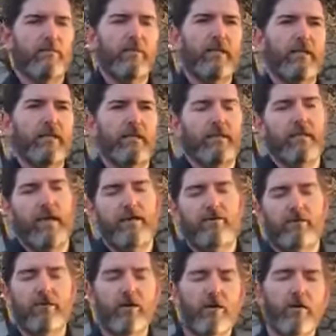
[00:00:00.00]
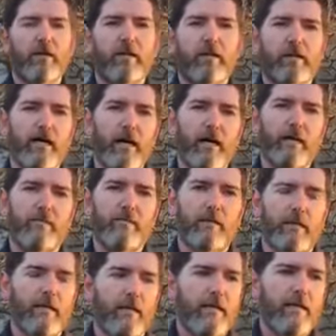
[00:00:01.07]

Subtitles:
We need to have a growing economy,